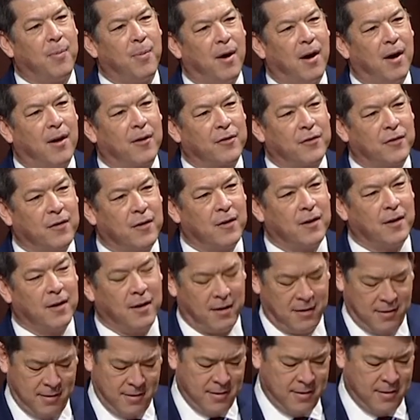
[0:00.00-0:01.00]
box.
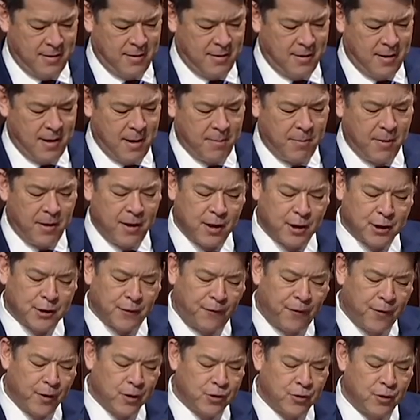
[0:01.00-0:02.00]
But here's a
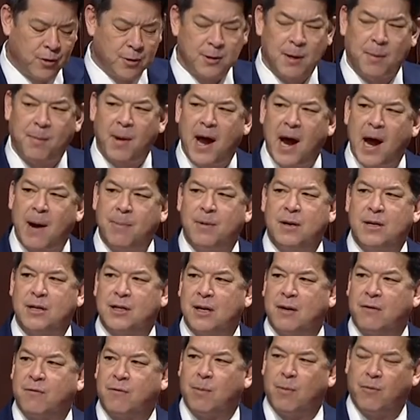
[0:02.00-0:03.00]
few truths I'm happy to
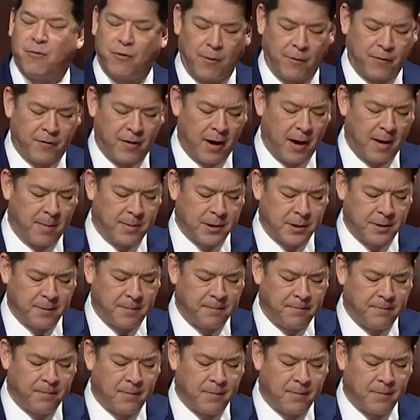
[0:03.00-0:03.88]
sing from the rooftops.